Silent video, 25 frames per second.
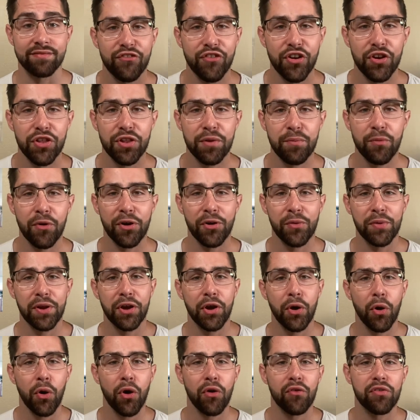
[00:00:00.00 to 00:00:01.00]
Furthermore, we
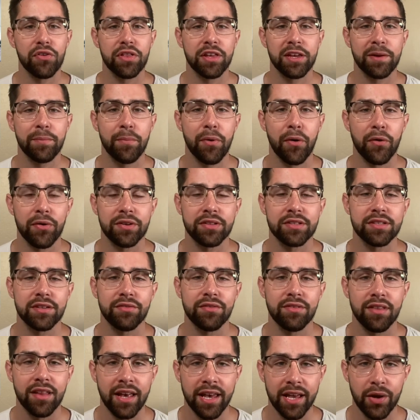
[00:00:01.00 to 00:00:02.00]
go over the importance
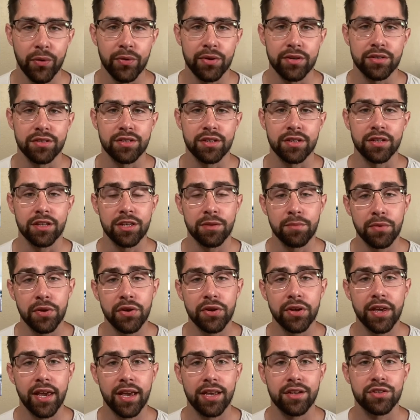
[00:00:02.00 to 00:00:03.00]
of language and
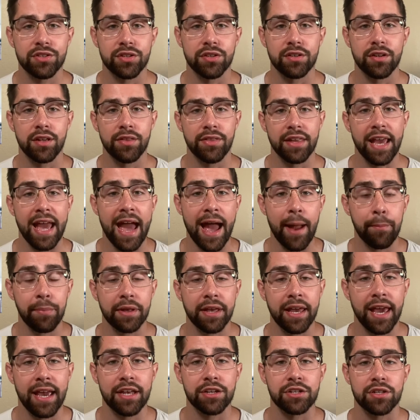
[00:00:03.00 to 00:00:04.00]
communication in the
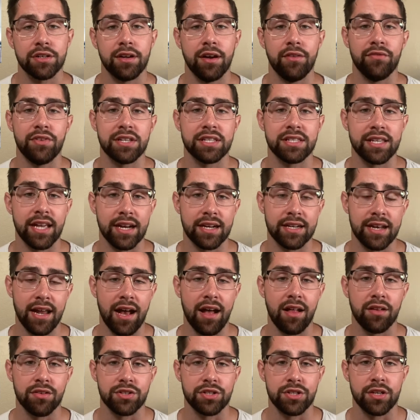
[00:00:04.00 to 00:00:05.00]
application of this
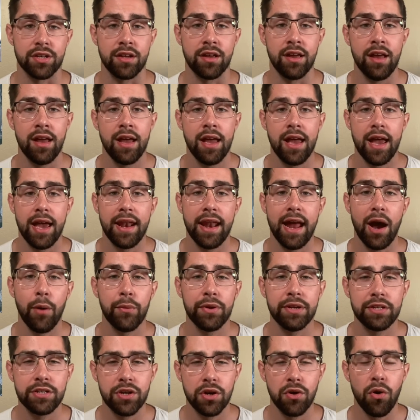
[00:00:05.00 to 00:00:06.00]
technology, and how
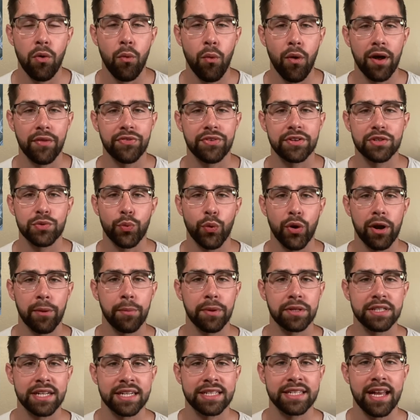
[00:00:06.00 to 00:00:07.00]
we don't want this
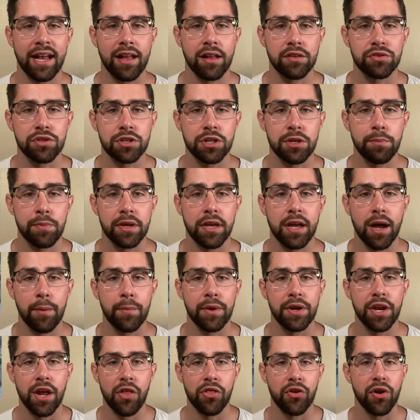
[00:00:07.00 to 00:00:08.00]
wearable technology to
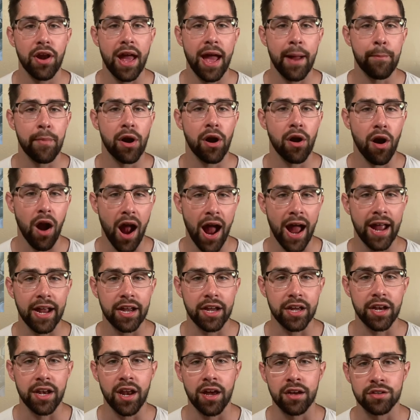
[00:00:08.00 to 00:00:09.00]
become another
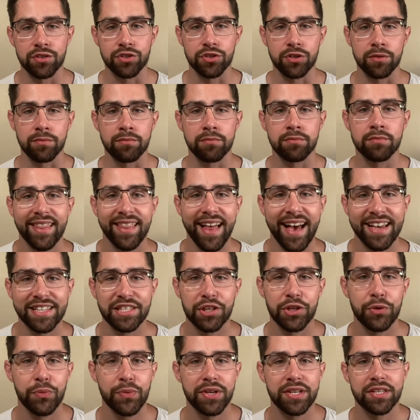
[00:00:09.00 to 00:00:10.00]
MRI conundrum.
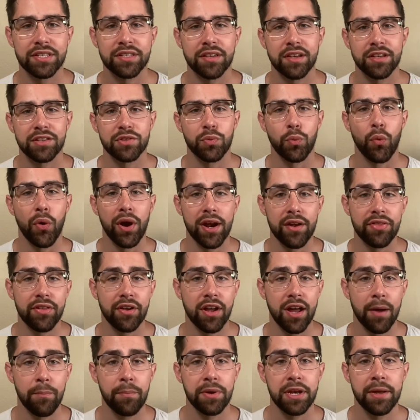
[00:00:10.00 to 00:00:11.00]
Lastly, we discuss where
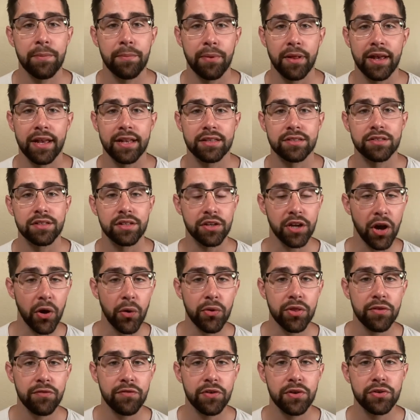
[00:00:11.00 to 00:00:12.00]
the company plans to
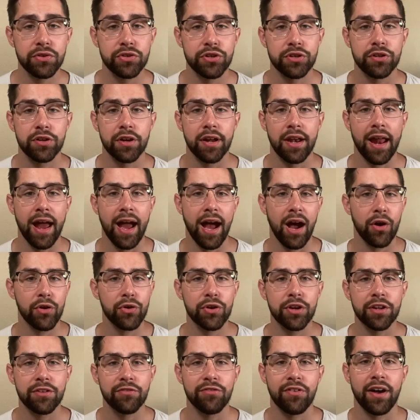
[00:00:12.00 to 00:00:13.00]
go in the future and how
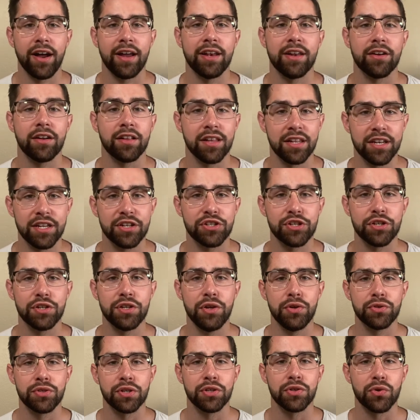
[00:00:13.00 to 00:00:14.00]
you can find a
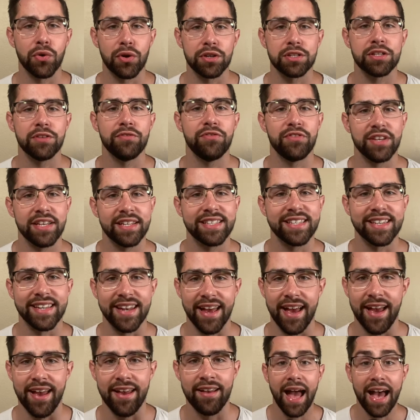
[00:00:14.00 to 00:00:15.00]
clinician using Dorsavi
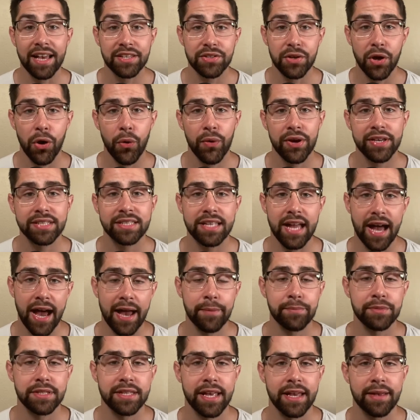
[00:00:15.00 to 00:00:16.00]
today. As always,
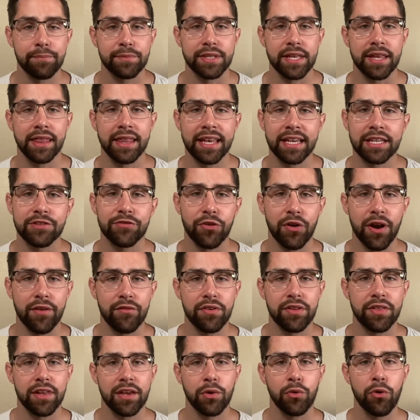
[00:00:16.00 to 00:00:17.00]
timestamps and links for
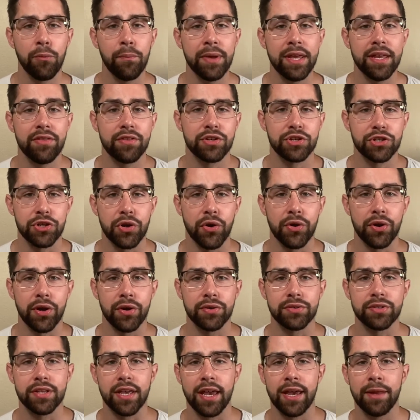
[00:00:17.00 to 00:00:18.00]
everything will be in the show
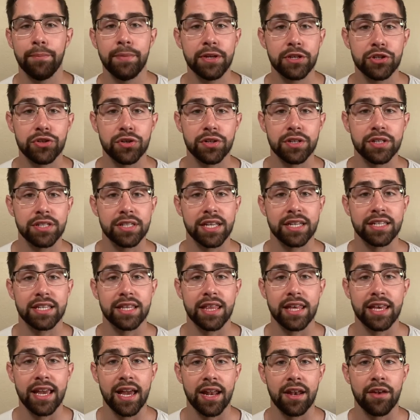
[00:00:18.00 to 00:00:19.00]
notes, and be sure to stick
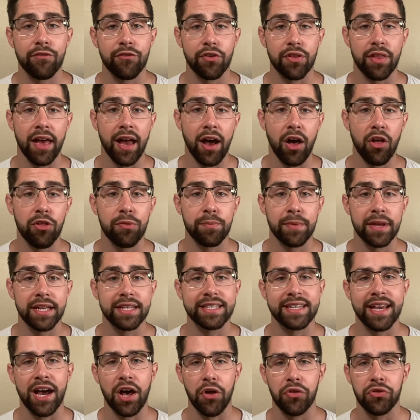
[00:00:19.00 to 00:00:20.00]
to the end for the Health
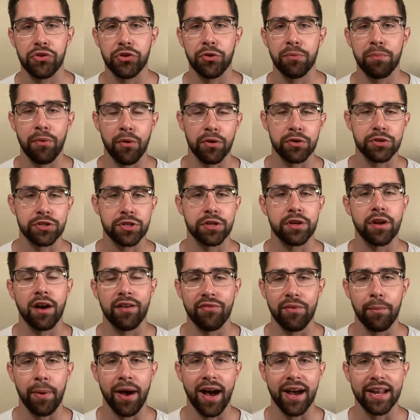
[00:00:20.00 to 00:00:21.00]
Me to Health You portion
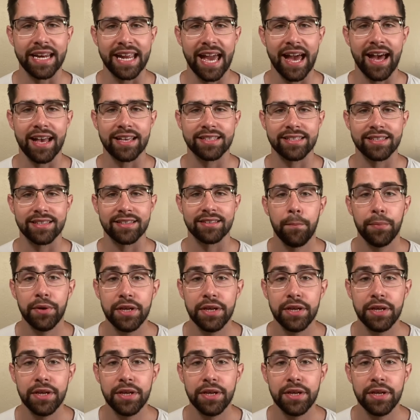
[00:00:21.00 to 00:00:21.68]
of the podcast.